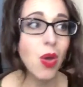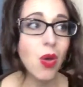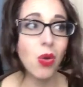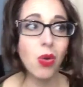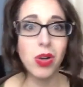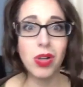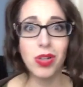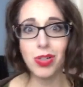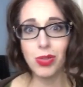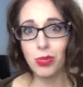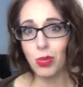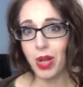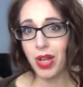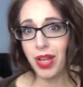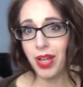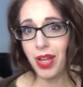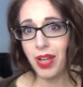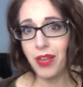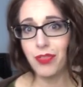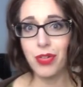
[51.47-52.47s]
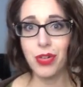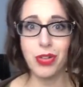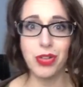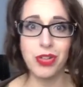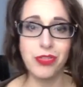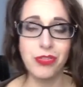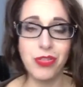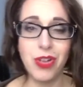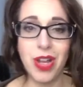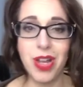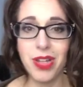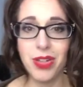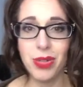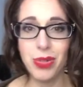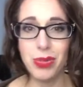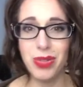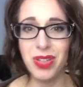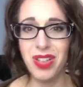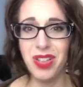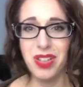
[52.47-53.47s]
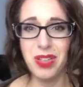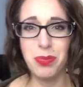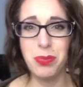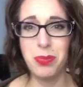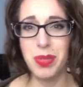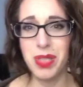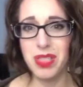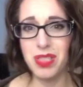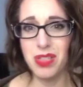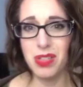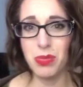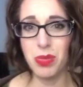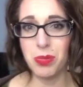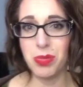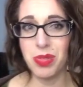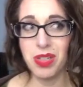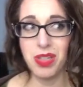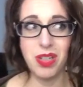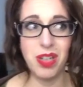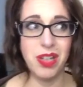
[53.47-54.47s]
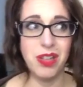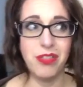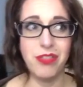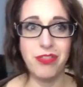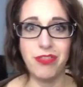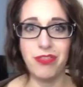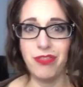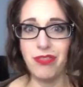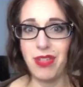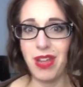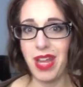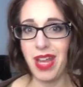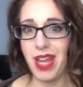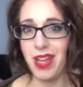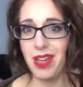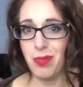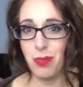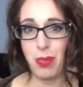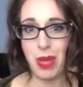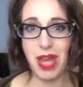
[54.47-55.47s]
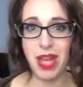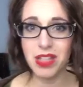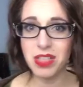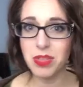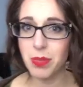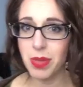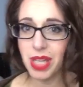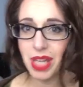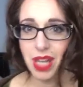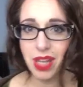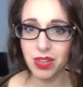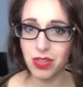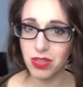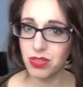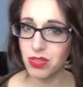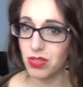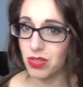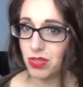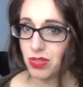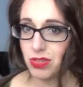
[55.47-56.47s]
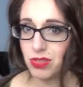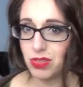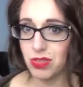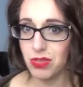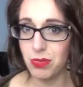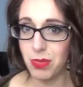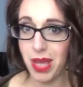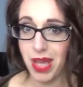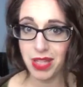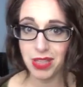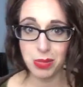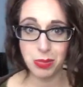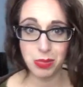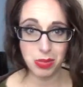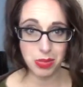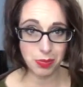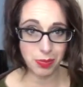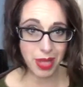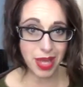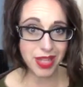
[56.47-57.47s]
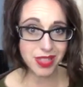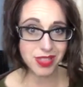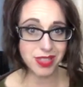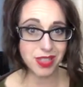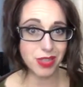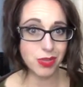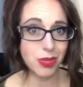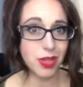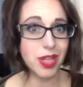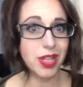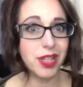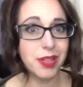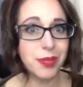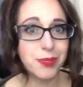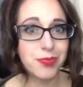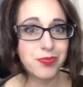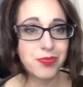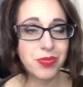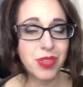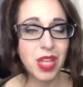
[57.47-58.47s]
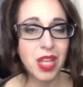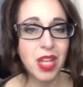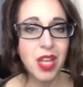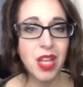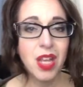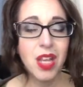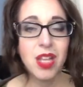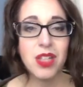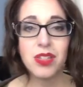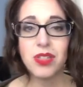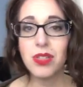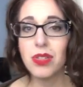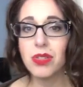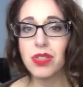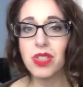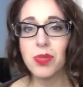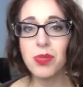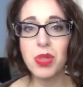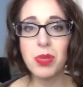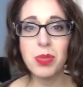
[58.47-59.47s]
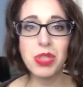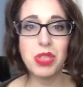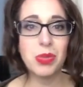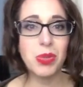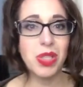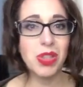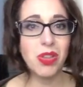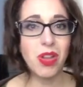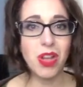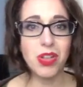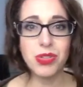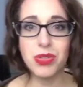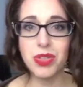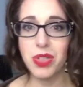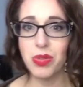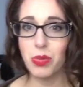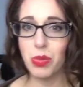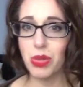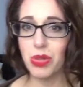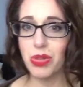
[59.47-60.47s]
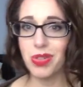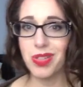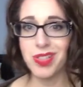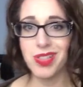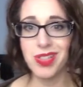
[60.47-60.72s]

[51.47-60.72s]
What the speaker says: or a good wife or a good friend or really a good businesswoman if I hadn't packed my calendar to maximum capacity, right? So somewhere between laundry and work